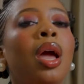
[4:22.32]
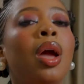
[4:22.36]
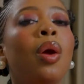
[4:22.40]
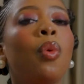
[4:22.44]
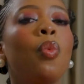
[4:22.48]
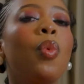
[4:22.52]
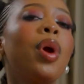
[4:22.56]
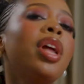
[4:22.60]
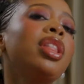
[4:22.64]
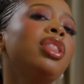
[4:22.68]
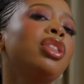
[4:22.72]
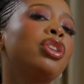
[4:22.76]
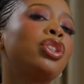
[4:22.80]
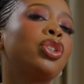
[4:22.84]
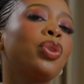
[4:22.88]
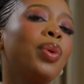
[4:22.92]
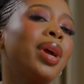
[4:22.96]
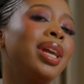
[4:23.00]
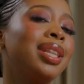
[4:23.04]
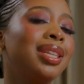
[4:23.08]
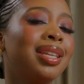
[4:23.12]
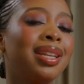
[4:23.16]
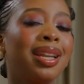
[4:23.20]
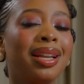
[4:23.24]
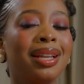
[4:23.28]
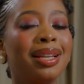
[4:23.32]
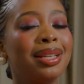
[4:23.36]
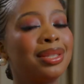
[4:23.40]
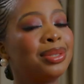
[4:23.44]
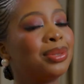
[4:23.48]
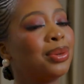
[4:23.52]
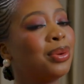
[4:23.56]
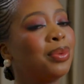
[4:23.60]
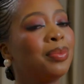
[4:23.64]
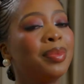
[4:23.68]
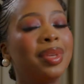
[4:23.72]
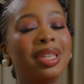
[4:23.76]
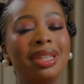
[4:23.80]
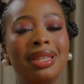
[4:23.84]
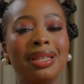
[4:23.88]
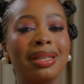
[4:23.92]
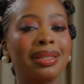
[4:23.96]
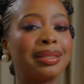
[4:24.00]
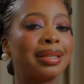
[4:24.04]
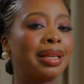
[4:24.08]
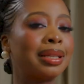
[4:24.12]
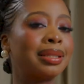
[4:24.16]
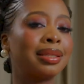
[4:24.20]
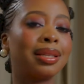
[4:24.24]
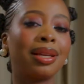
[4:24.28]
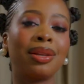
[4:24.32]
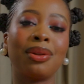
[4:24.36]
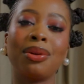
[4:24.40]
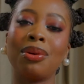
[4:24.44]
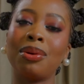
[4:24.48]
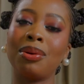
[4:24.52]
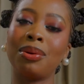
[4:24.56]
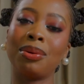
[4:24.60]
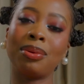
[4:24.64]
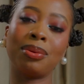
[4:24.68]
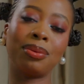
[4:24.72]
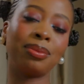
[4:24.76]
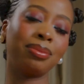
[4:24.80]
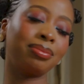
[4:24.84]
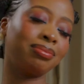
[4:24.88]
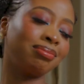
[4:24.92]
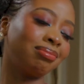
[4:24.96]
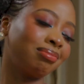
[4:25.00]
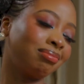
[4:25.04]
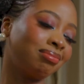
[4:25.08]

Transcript: When the show ended and they told me this, I said, oh,